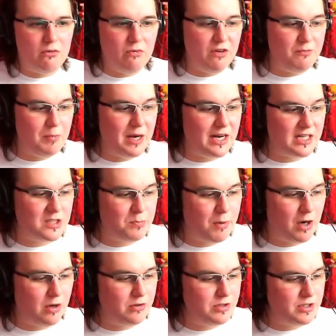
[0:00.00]
We've been
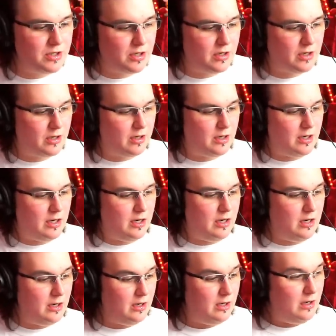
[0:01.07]
exposed.
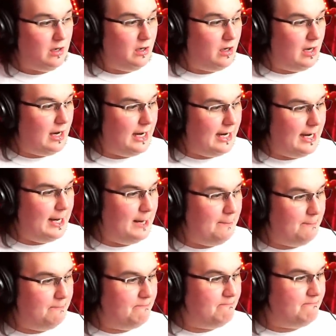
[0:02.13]

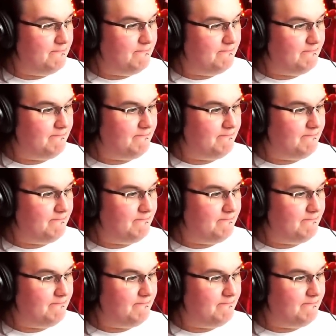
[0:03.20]
Um,